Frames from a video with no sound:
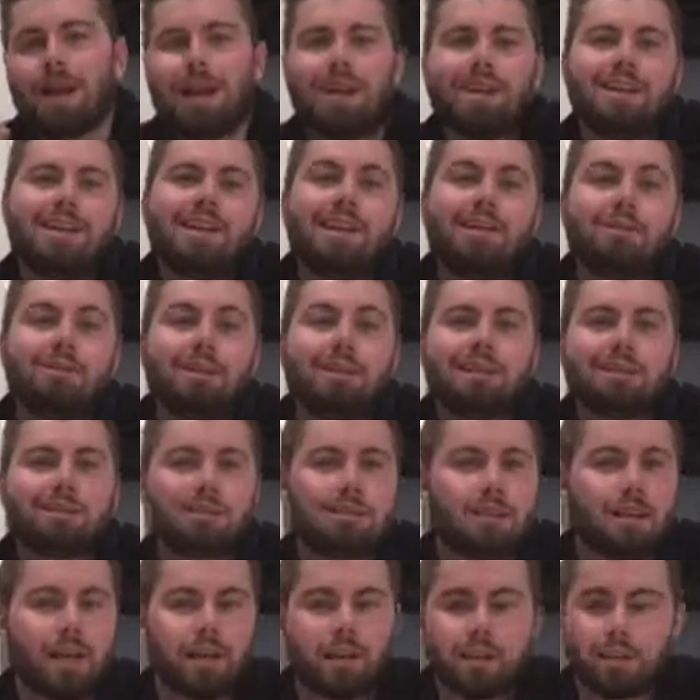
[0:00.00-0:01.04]
hear
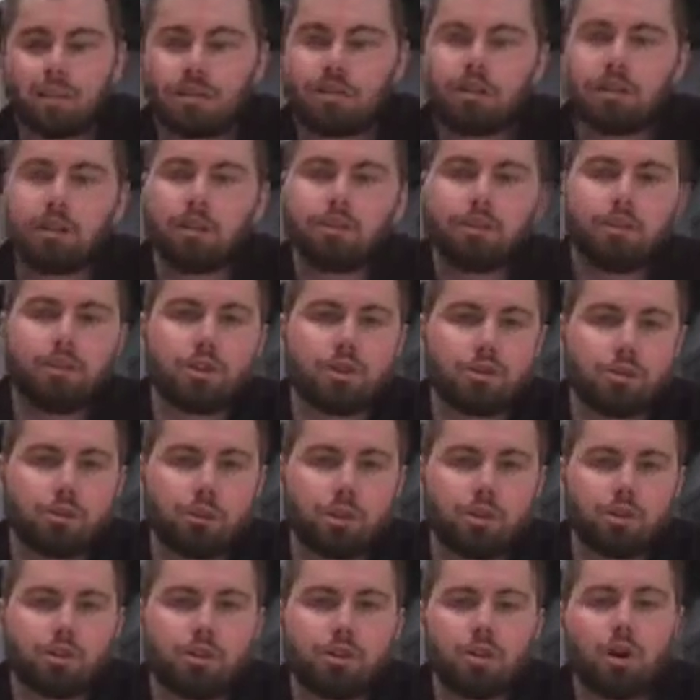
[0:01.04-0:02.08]
it and then see it
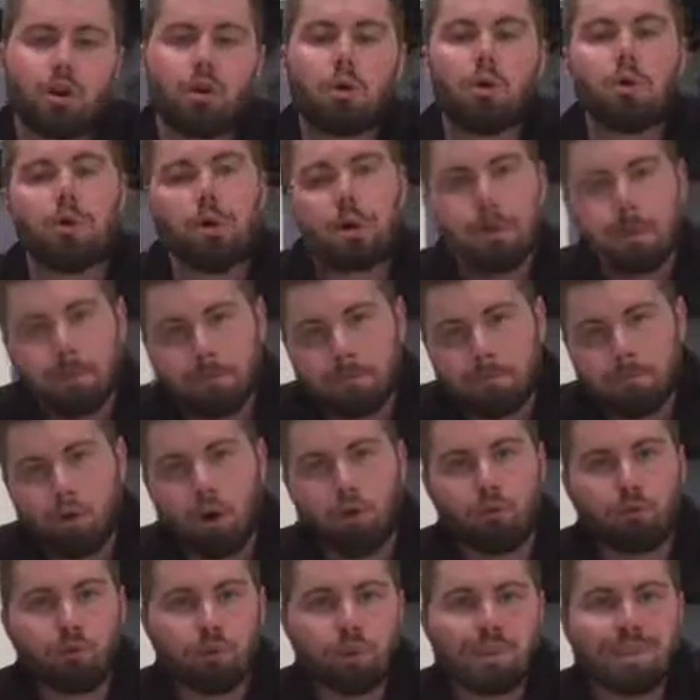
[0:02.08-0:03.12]
visually. So
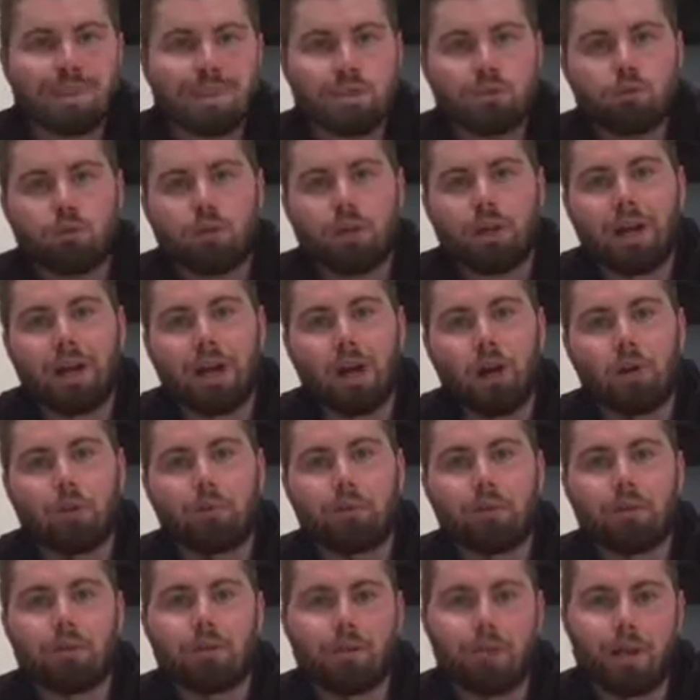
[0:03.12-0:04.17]
hopefully this will help
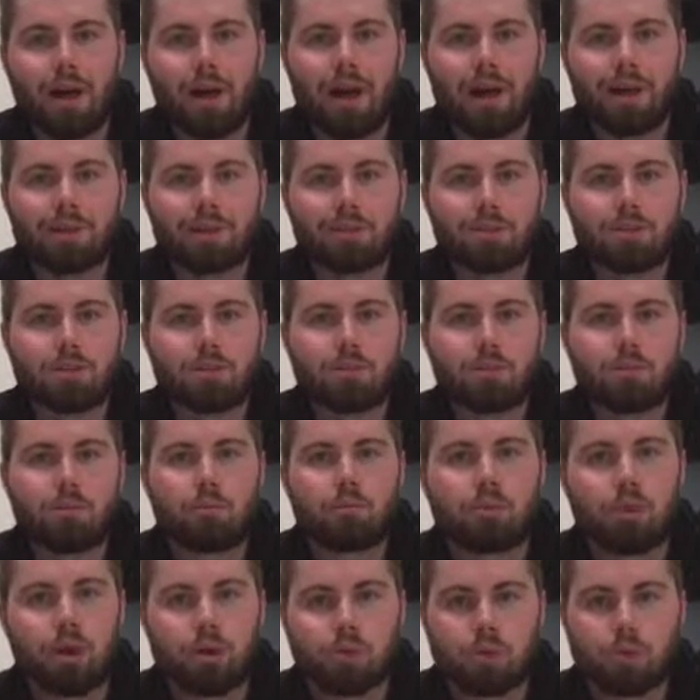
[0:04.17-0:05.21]
that
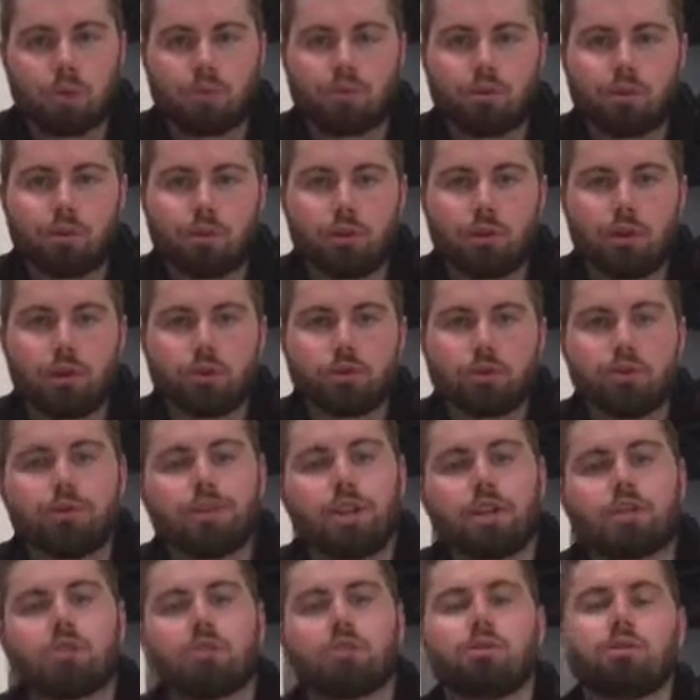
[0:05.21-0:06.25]
process for you also if
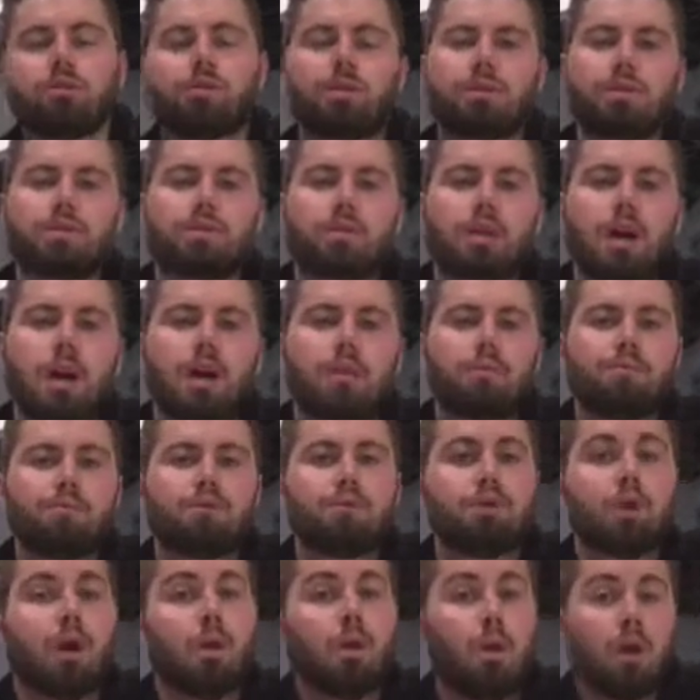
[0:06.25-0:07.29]
that's your learning style.
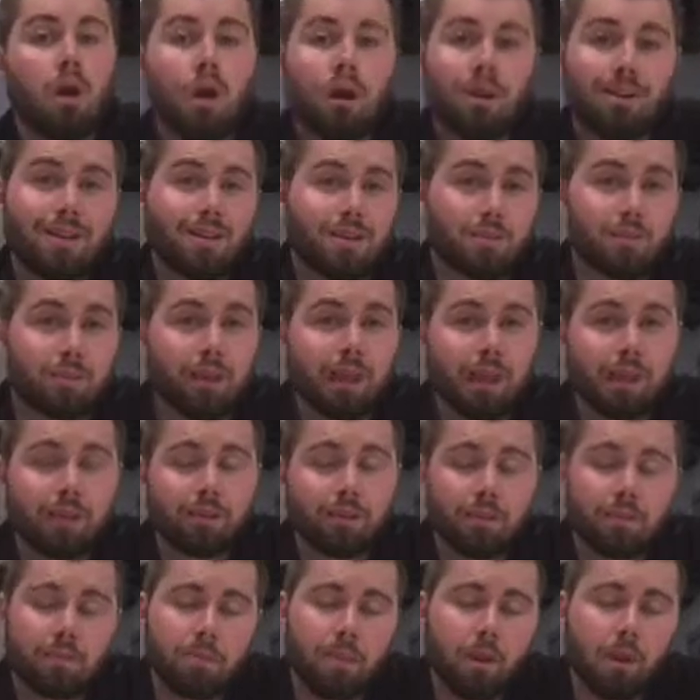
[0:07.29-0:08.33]
So let's begin.
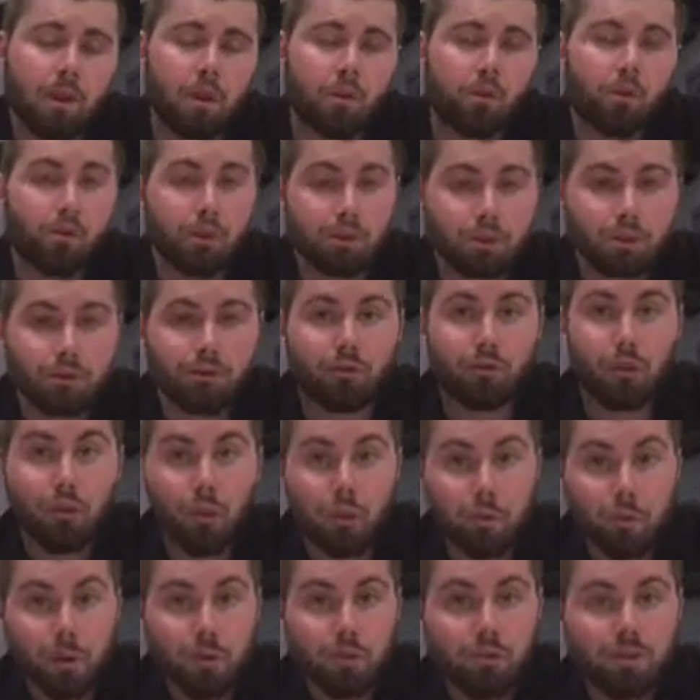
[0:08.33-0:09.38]
First and
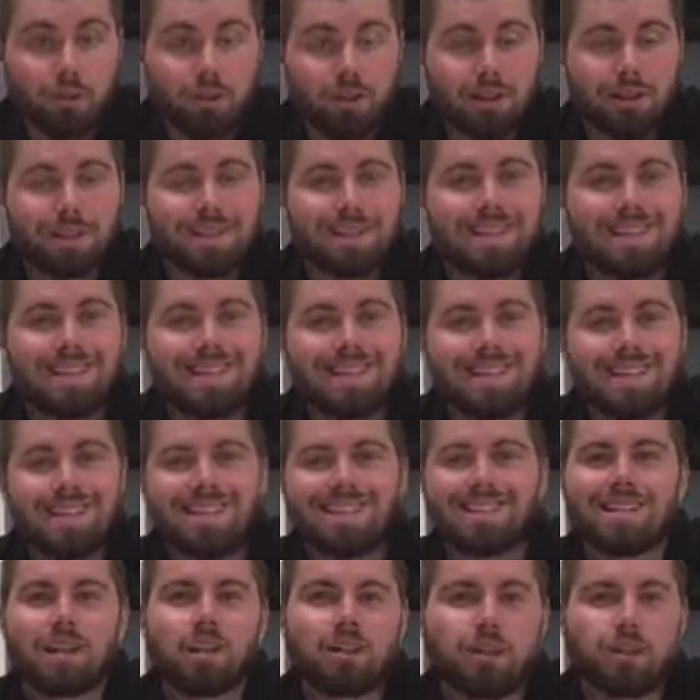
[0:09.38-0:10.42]
foremost, this
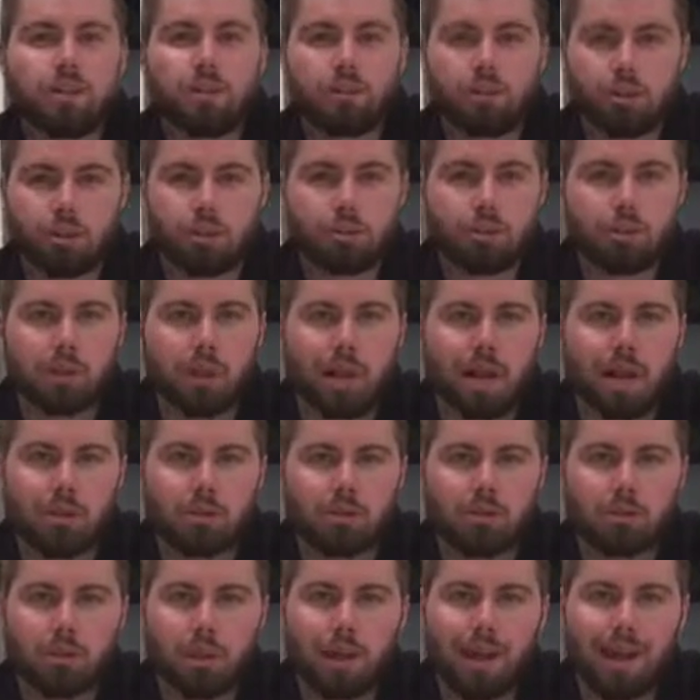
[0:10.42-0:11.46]
is a leadership
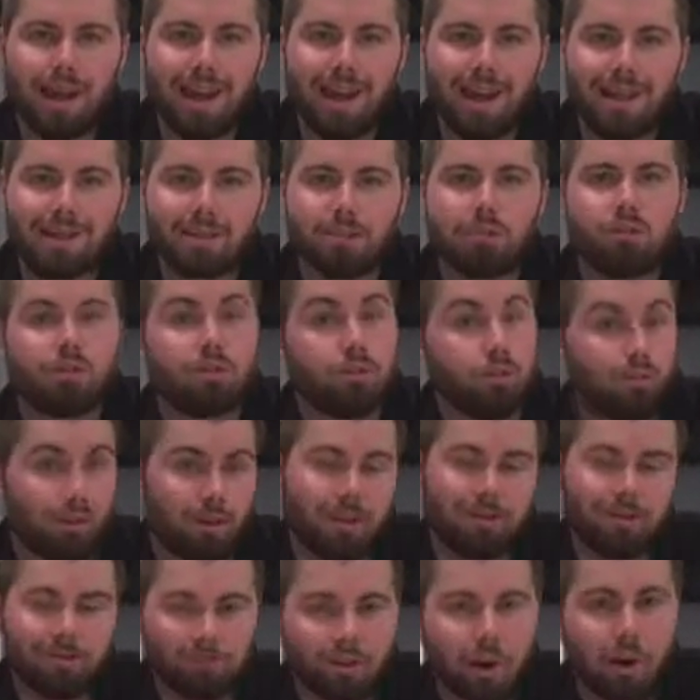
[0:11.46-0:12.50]
class, and you
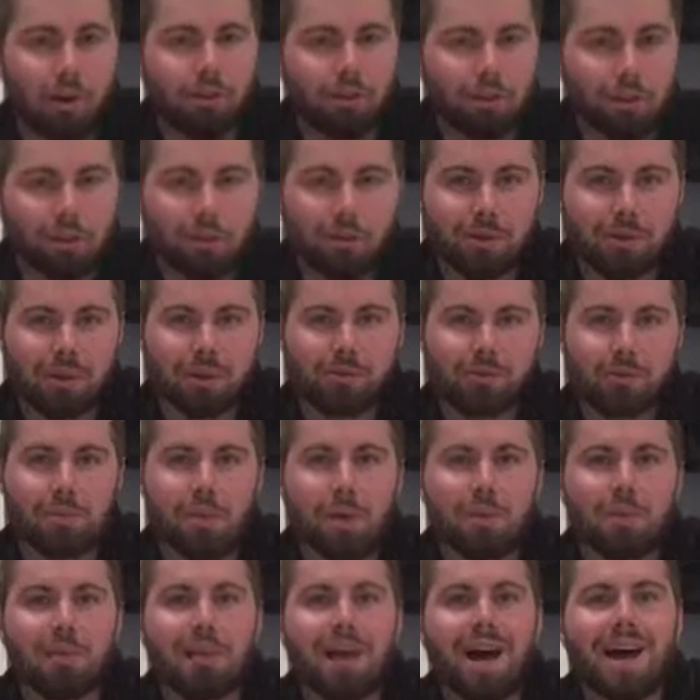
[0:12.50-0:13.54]
hopefully already
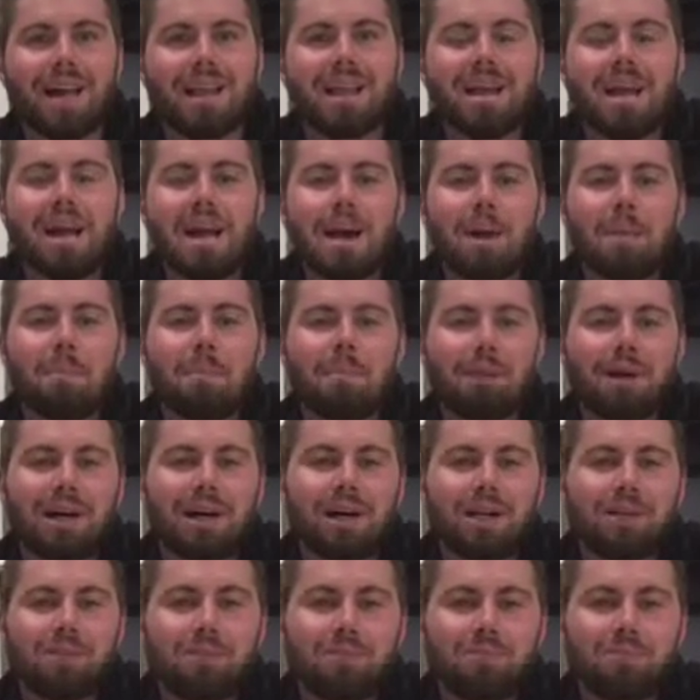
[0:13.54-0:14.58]
remember that,
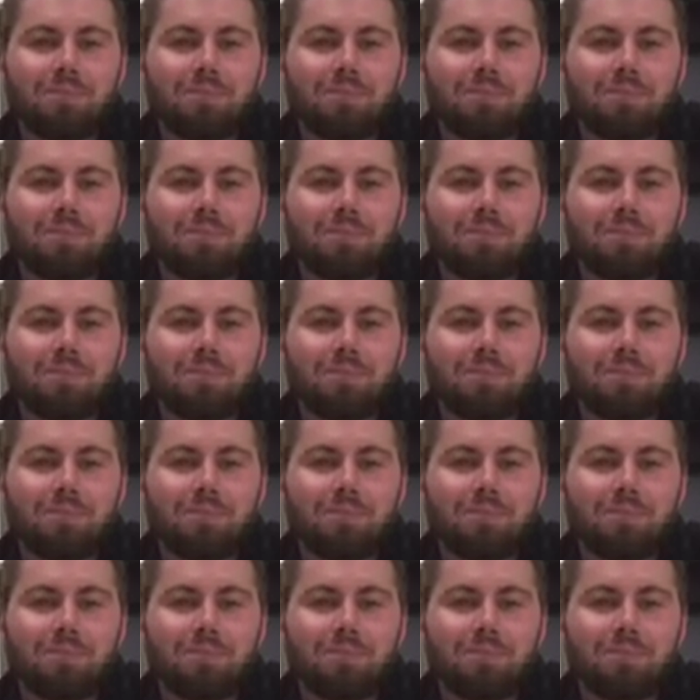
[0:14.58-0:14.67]
but